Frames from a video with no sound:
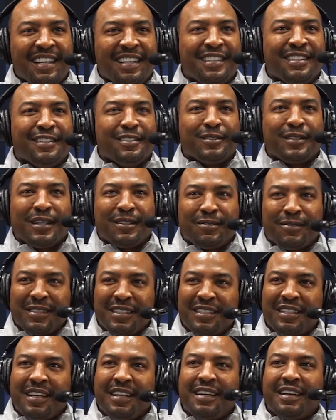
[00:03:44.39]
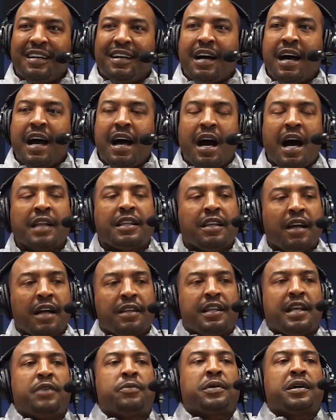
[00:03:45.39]
There was I thought they
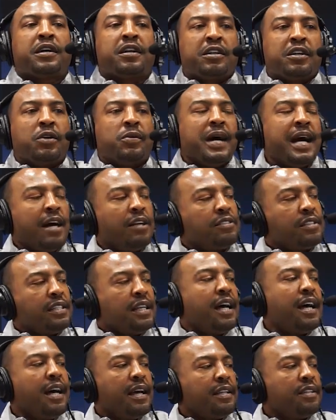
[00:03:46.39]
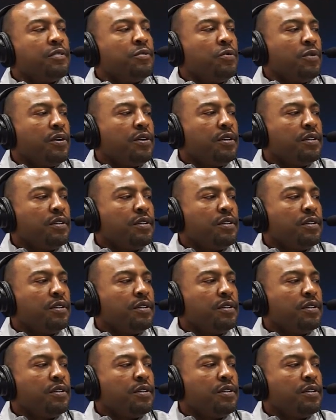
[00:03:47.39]
were going to go outside the walls.